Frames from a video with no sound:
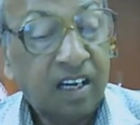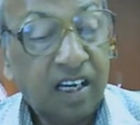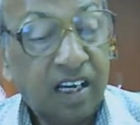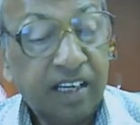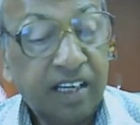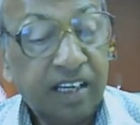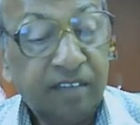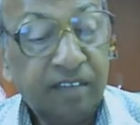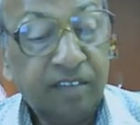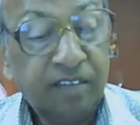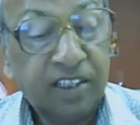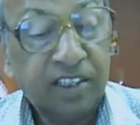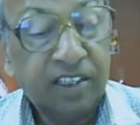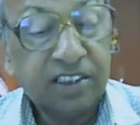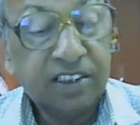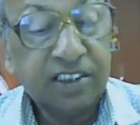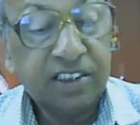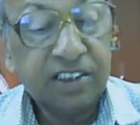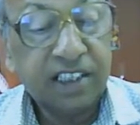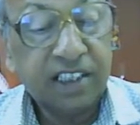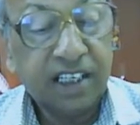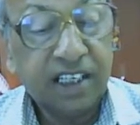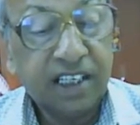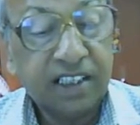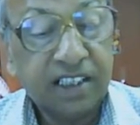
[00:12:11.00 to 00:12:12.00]
I
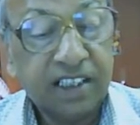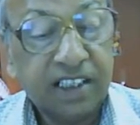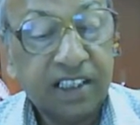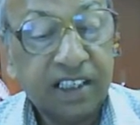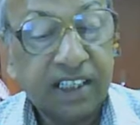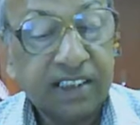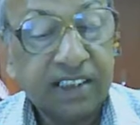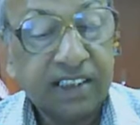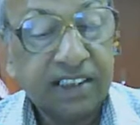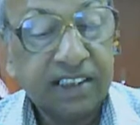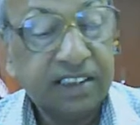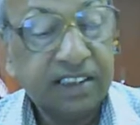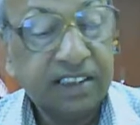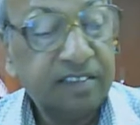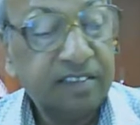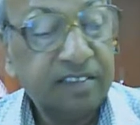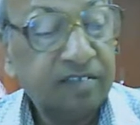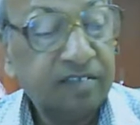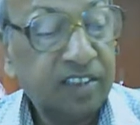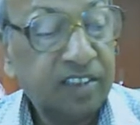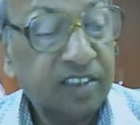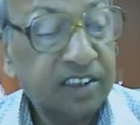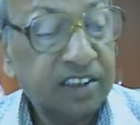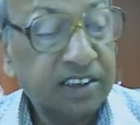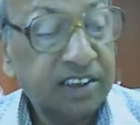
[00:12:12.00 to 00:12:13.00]
will say that
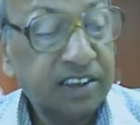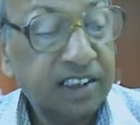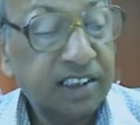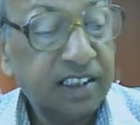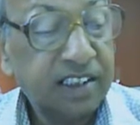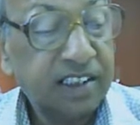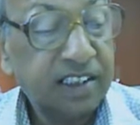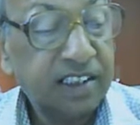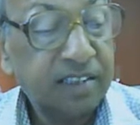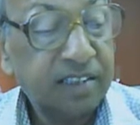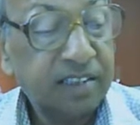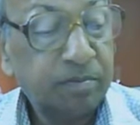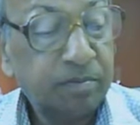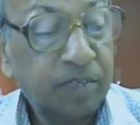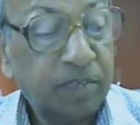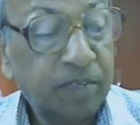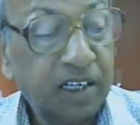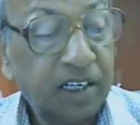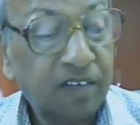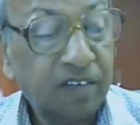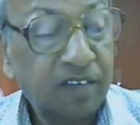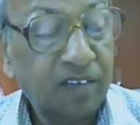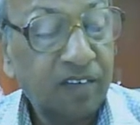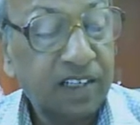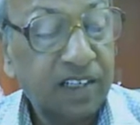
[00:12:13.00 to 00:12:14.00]
he was a
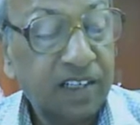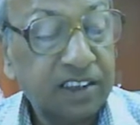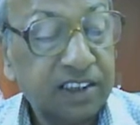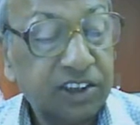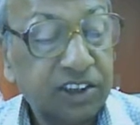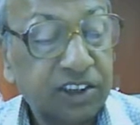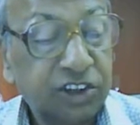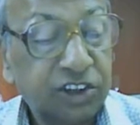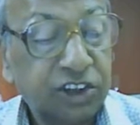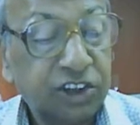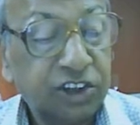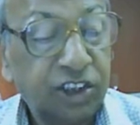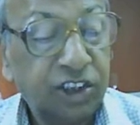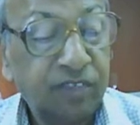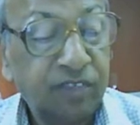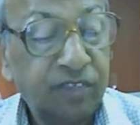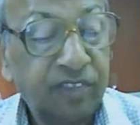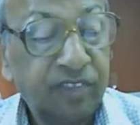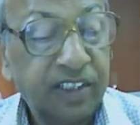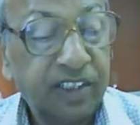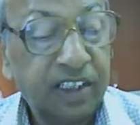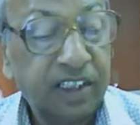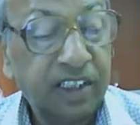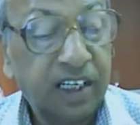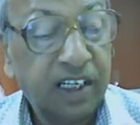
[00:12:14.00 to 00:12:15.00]
marvelous,
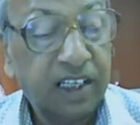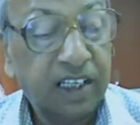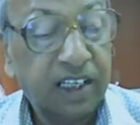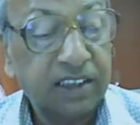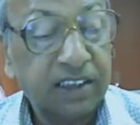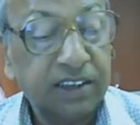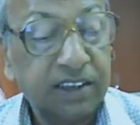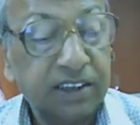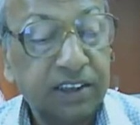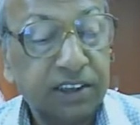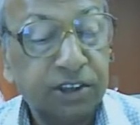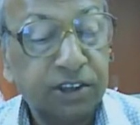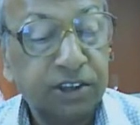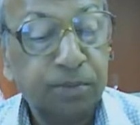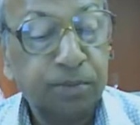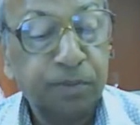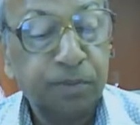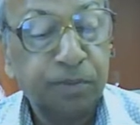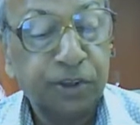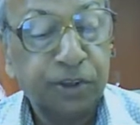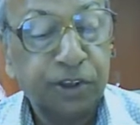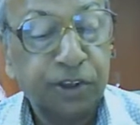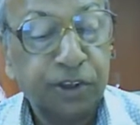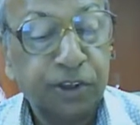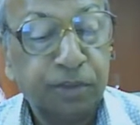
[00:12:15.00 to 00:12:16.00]
genuine,
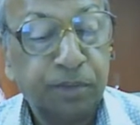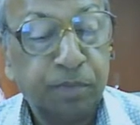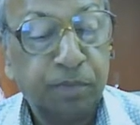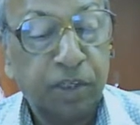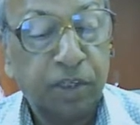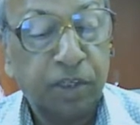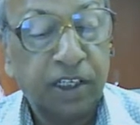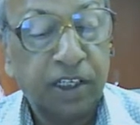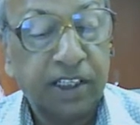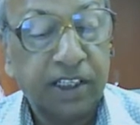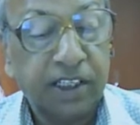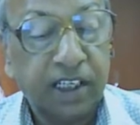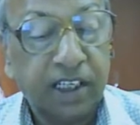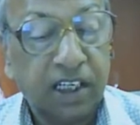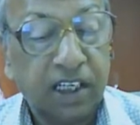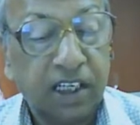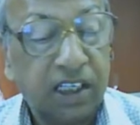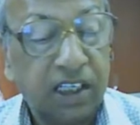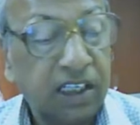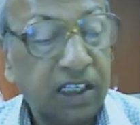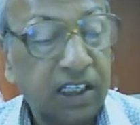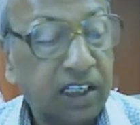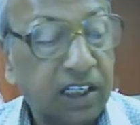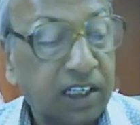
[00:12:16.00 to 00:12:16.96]
undisputed political